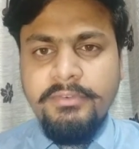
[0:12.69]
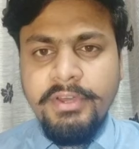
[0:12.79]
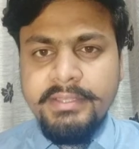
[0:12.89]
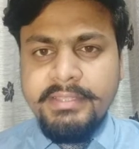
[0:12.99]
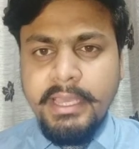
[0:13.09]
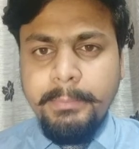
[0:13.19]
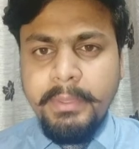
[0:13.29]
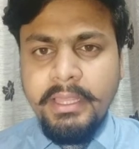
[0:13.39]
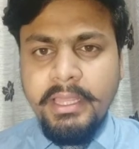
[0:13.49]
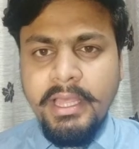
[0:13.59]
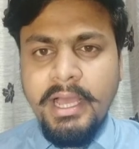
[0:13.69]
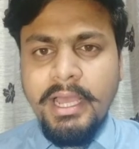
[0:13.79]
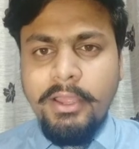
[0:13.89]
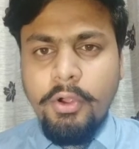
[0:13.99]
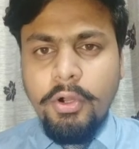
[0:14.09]
For SIP,
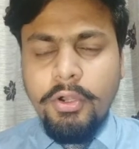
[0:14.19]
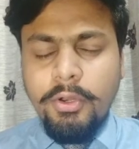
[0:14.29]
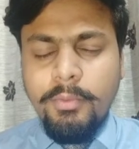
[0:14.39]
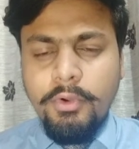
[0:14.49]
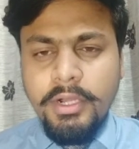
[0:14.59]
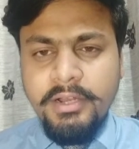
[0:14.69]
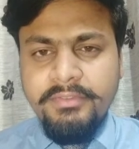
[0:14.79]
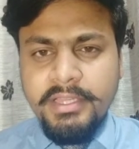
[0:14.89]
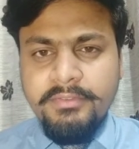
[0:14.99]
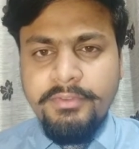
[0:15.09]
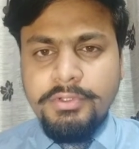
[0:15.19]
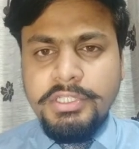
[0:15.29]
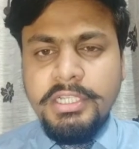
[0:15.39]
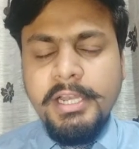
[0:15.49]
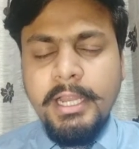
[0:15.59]
I got onboarded with
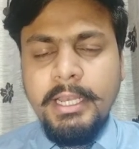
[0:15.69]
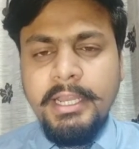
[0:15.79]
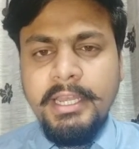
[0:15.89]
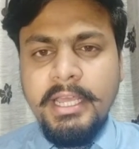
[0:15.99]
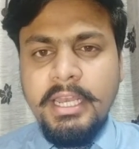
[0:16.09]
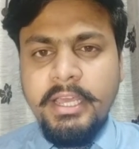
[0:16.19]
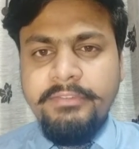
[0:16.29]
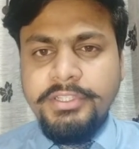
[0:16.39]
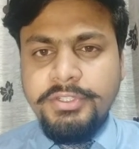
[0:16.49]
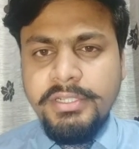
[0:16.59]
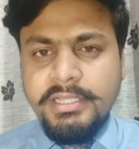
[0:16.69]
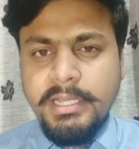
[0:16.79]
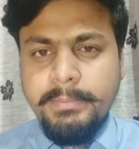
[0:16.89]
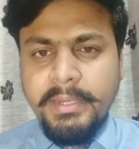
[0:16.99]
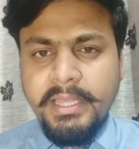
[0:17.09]
Future and Early India Life Insurance
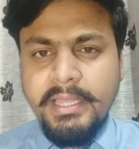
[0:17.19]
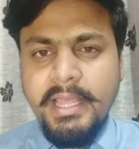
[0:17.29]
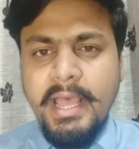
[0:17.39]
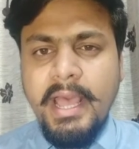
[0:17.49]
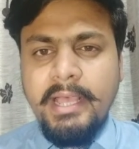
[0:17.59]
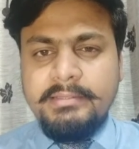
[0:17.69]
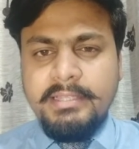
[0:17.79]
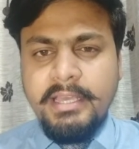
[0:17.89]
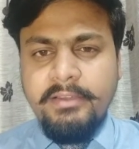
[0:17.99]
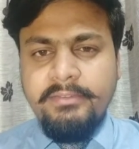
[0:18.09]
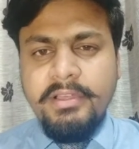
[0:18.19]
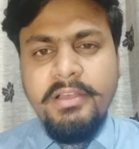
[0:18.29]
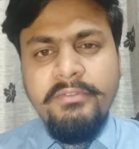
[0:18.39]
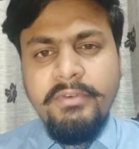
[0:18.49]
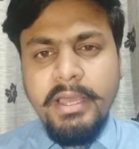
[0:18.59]
Company as they have
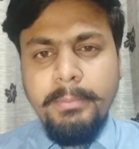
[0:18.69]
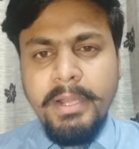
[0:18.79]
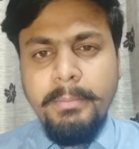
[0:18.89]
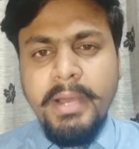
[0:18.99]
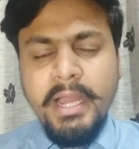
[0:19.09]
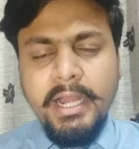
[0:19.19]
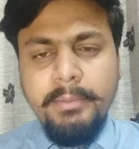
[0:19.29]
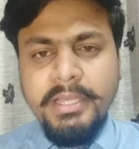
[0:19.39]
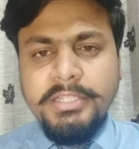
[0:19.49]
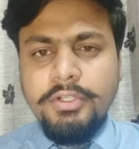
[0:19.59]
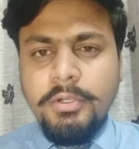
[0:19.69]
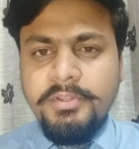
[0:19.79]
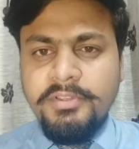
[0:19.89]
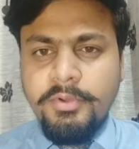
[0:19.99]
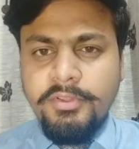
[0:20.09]
vibrant market-based
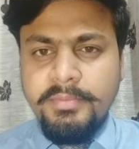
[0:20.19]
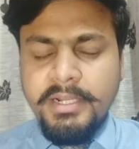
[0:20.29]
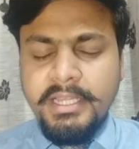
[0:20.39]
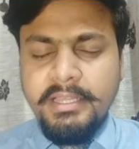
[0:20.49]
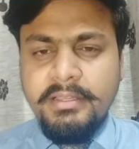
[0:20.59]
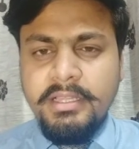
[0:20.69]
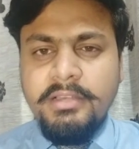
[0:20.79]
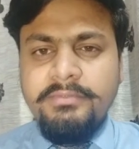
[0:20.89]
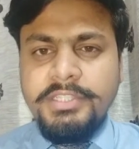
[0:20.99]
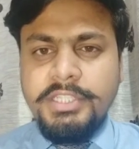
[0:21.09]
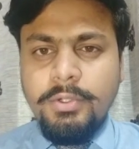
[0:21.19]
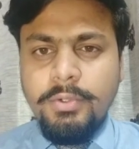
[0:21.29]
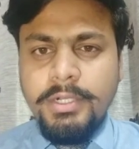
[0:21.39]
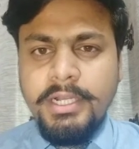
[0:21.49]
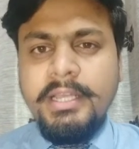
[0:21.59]
job responsibilities which
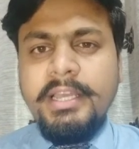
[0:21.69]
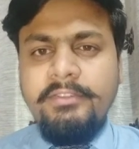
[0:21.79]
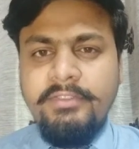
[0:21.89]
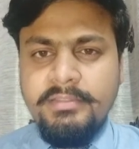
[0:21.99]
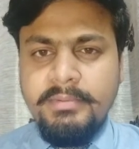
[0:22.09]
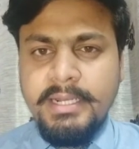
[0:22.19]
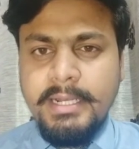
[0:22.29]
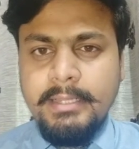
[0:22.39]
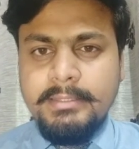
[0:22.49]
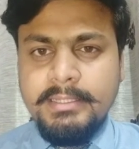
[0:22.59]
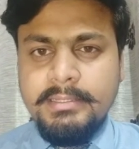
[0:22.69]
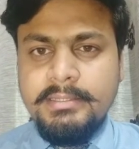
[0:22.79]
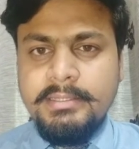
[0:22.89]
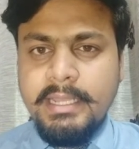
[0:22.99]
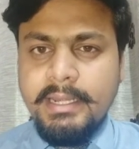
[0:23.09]
included investment
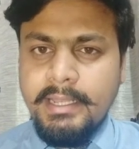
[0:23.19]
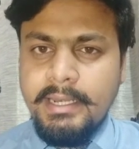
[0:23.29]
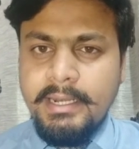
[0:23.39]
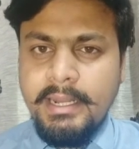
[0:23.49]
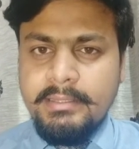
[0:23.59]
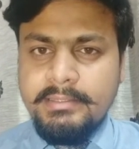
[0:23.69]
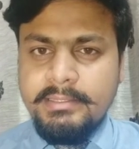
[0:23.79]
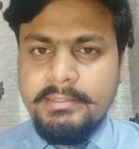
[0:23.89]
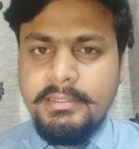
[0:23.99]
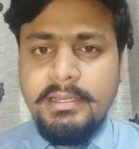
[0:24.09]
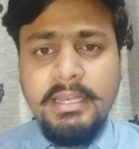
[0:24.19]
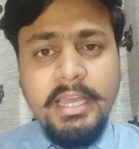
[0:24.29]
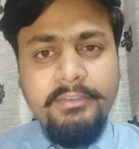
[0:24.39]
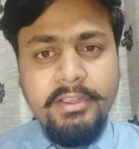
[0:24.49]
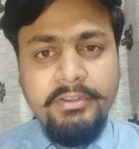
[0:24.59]
analysis, technical analysis,
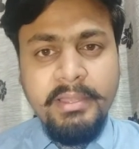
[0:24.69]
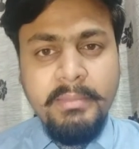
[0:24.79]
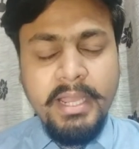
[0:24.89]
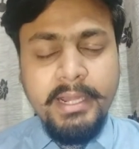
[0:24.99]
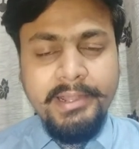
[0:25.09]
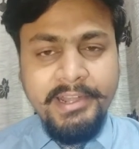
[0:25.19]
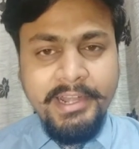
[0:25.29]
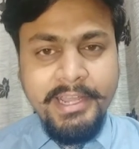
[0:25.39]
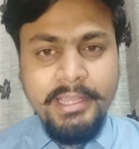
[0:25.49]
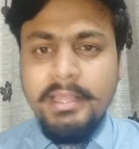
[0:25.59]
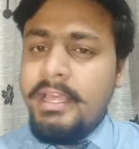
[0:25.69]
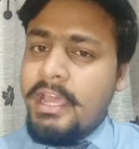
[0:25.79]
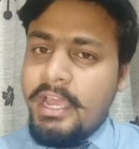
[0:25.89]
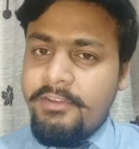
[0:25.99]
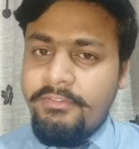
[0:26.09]
live equity market trading
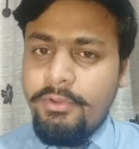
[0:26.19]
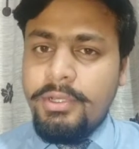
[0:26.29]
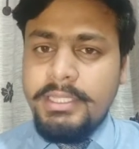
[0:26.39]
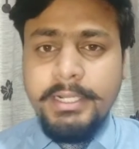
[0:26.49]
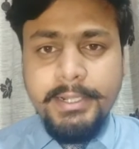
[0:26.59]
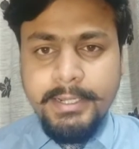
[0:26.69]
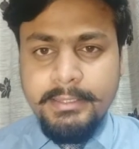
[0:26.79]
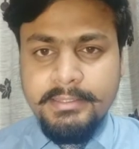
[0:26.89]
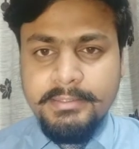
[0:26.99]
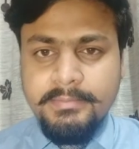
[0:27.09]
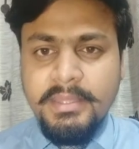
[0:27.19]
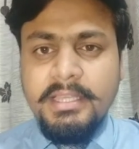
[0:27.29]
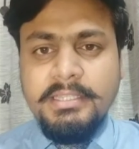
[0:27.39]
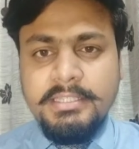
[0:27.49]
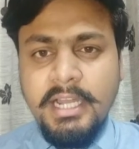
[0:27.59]
and few other trades.
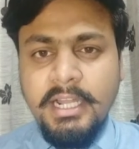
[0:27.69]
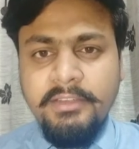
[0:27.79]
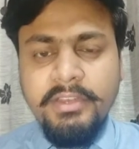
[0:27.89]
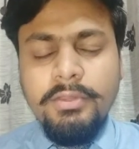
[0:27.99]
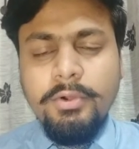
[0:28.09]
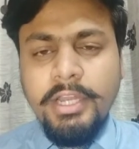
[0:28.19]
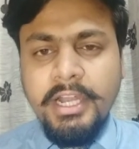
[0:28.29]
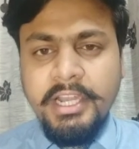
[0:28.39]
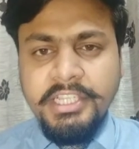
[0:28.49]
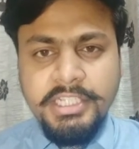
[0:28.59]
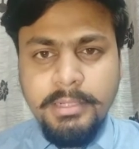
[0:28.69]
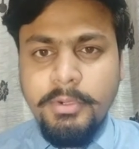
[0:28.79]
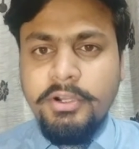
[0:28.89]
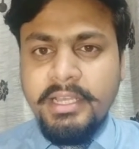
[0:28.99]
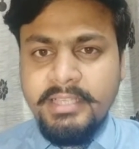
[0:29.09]
Starting with orientation
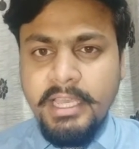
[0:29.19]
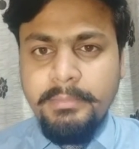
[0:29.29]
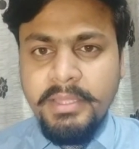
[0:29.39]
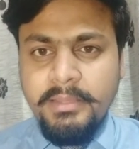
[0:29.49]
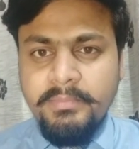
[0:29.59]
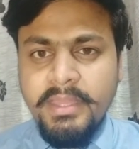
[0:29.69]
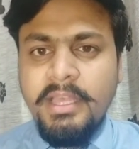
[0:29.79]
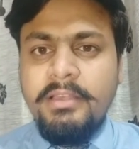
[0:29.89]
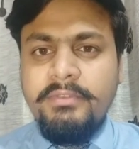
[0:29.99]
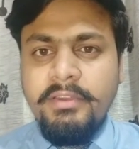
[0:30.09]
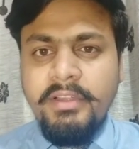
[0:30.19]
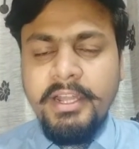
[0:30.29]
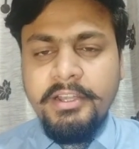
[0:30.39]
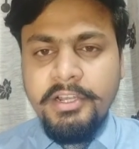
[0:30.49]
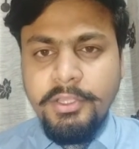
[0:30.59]
about SIP, we
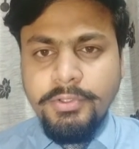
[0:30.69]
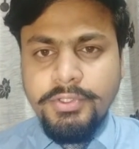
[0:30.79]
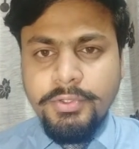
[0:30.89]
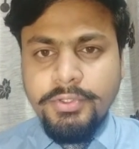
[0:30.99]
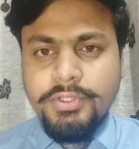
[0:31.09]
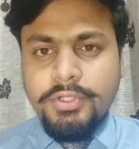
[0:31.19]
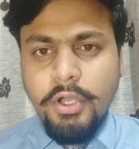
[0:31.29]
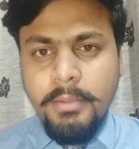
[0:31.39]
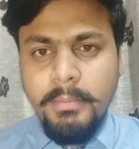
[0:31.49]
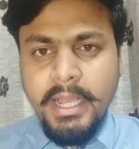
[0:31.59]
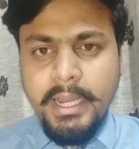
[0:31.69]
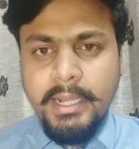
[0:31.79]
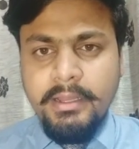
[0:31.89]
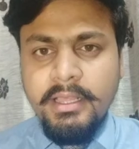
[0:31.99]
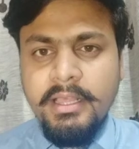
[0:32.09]
were introduced to stock
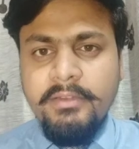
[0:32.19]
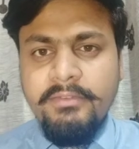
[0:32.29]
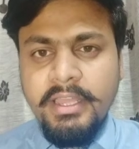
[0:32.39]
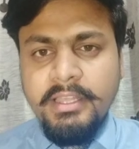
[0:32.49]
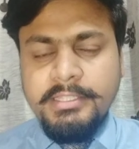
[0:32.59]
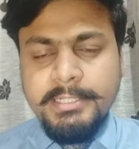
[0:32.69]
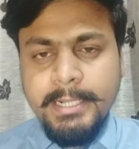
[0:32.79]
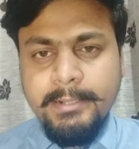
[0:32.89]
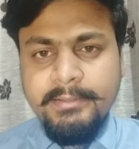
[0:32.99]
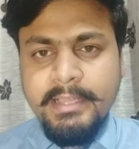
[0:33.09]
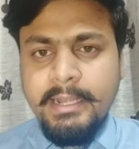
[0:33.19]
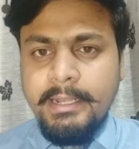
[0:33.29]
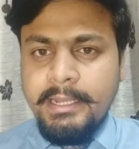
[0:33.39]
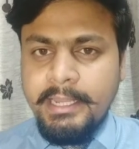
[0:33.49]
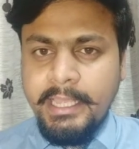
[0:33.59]
market, various trends
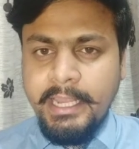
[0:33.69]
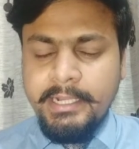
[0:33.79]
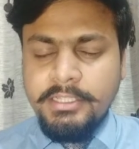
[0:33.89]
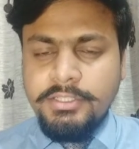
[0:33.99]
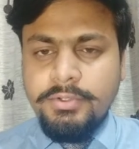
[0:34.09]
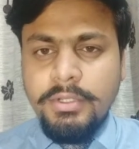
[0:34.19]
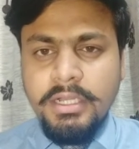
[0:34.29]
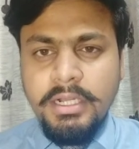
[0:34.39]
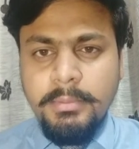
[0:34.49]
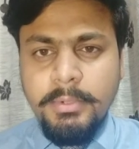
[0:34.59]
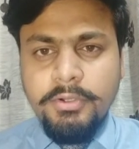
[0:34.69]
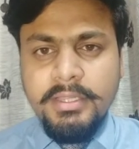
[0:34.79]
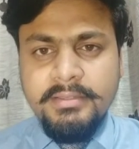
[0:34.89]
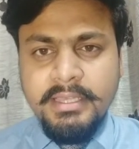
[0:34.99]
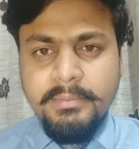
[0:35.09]
and indicators to learn
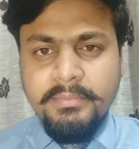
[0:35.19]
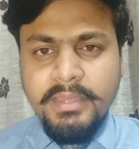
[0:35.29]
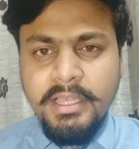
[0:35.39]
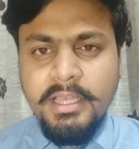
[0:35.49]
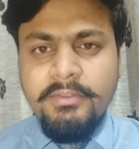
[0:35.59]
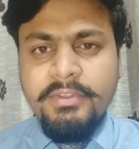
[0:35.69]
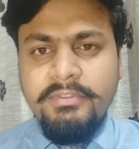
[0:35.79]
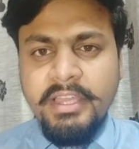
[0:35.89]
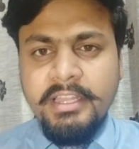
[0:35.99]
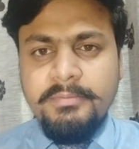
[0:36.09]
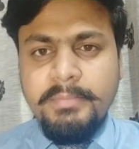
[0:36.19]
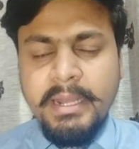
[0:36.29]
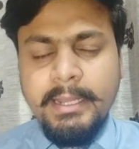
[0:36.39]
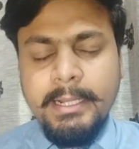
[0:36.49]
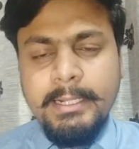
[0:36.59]
about the same. With various
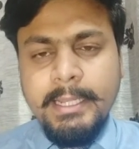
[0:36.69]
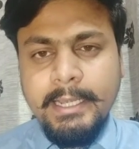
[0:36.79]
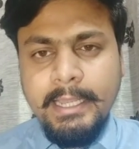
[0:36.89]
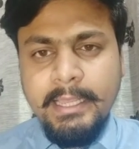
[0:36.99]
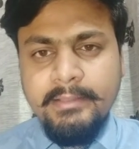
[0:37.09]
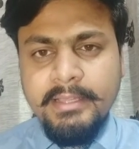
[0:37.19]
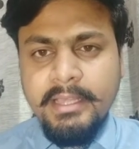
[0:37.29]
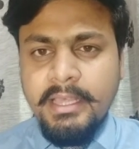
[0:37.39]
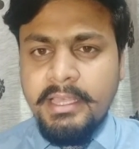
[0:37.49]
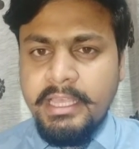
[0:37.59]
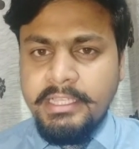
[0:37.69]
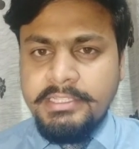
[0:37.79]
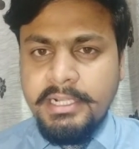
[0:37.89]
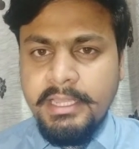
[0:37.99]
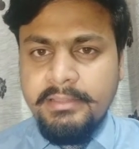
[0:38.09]
practical techniques,
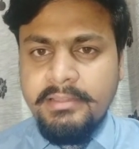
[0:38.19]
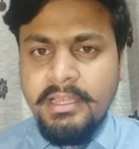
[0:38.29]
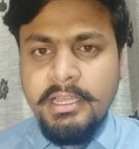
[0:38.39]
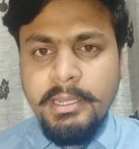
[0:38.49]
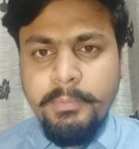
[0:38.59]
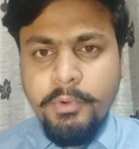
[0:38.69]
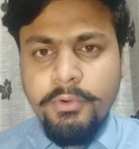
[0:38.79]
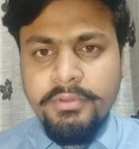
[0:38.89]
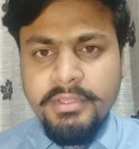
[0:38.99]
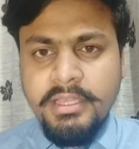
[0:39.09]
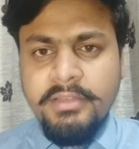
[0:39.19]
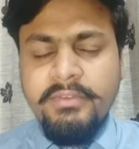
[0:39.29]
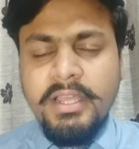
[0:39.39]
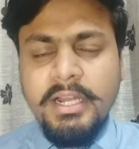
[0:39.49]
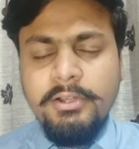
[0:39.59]
case studies, reports,
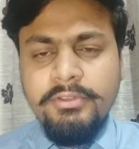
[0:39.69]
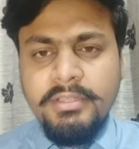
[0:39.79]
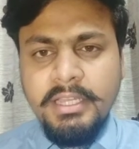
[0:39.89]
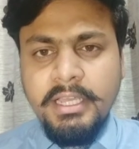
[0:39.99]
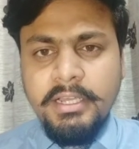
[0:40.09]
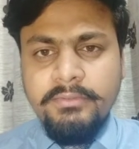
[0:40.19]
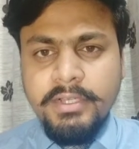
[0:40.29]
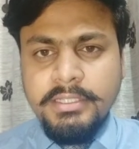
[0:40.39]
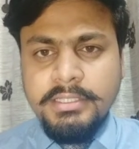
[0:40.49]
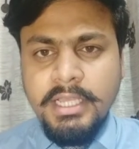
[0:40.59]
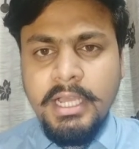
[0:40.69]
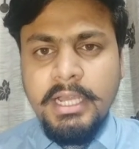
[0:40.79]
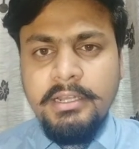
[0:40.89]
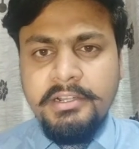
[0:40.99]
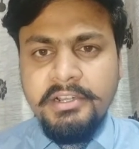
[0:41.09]
we continuously converse
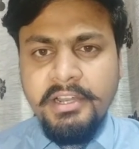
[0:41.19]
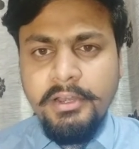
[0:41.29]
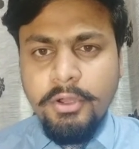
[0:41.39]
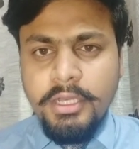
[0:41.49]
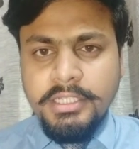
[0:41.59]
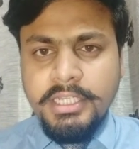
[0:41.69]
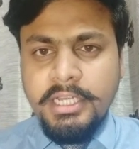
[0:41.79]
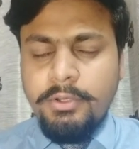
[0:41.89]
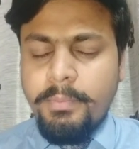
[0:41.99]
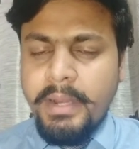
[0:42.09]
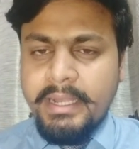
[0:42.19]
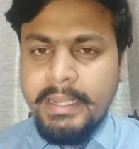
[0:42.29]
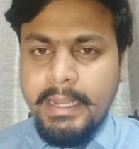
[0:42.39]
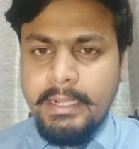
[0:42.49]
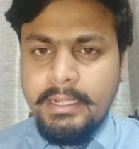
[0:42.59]
our literary knowledge into
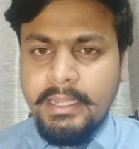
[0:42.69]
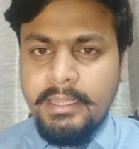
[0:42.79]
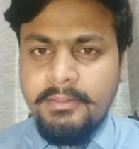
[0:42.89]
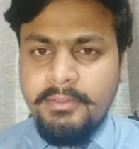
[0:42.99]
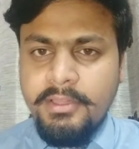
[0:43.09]
practicality.